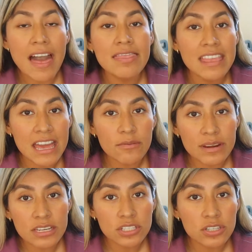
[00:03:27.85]
and then
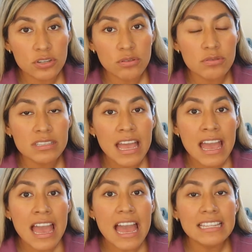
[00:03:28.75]
reintroduce
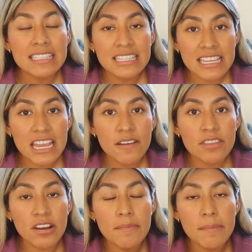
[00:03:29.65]
and see if
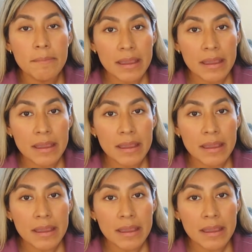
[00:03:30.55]
they're